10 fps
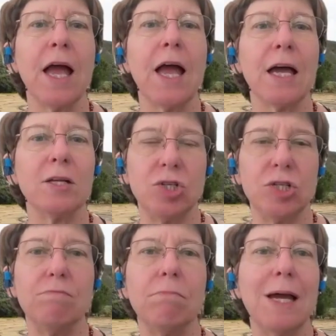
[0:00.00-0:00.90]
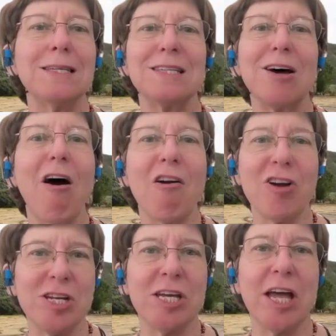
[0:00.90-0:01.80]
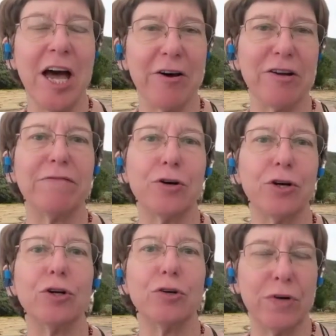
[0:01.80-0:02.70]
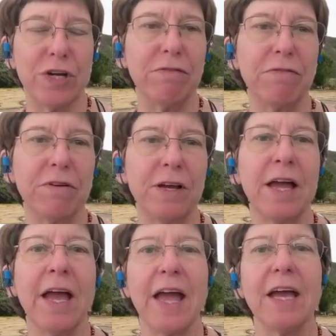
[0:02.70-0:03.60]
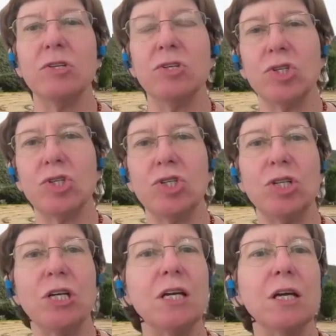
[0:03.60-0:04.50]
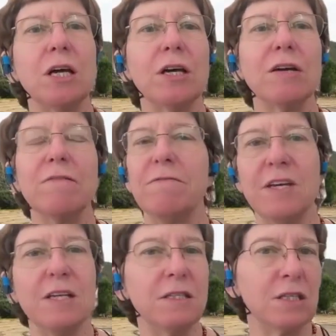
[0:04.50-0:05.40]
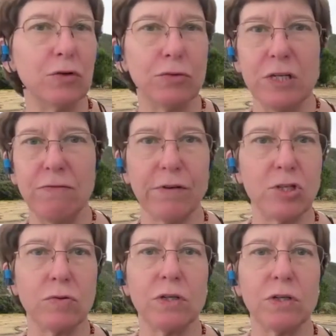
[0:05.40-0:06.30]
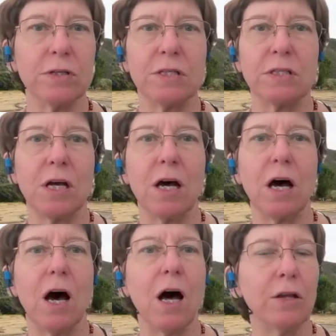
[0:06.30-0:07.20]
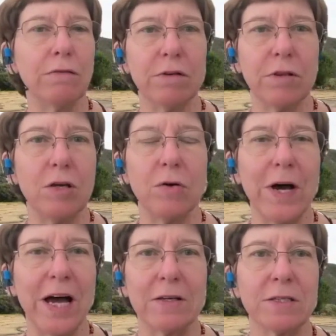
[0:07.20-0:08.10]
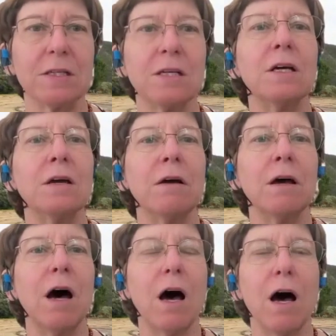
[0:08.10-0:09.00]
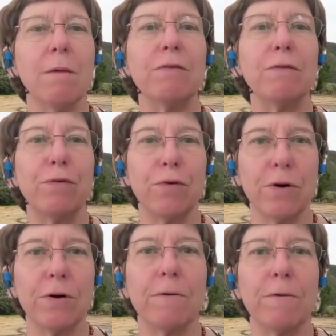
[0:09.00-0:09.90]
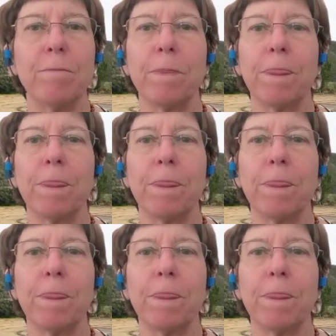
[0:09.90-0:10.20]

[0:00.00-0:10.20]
And she makes art out of her grief. And she convenes grief rituals all over the US for